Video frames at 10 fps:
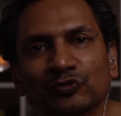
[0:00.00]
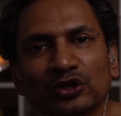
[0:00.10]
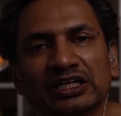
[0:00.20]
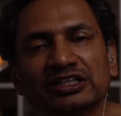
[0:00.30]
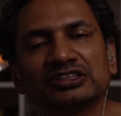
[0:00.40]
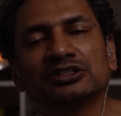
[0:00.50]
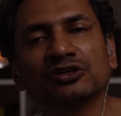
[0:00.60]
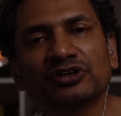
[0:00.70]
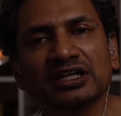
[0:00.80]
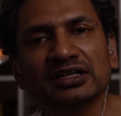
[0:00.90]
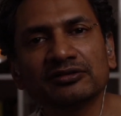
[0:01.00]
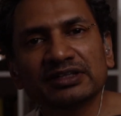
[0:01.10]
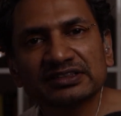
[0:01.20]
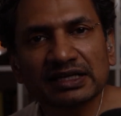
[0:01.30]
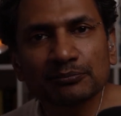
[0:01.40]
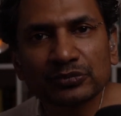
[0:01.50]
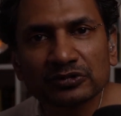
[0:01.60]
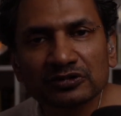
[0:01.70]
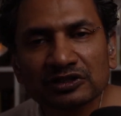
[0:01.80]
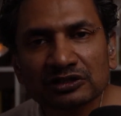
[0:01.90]
Well, here's another clear
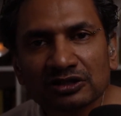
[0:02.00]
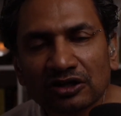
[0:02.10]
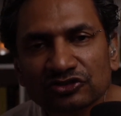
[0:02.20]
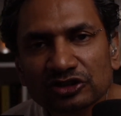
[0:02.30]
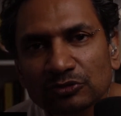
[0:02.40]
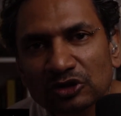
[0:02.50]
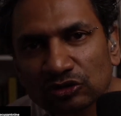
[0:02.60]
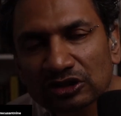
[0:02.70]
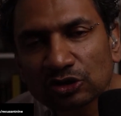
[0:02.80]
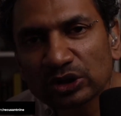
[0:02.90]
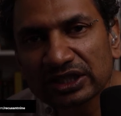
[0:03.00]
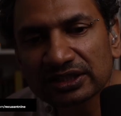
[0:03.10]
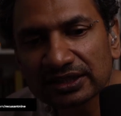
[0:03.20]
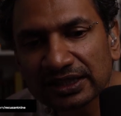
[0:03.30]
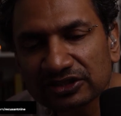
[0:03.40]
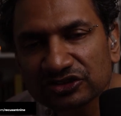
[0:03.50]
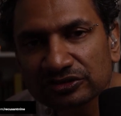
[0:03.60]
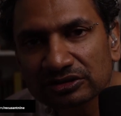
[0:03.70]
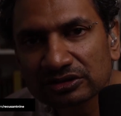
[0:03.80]
example of someone trying to rig an election.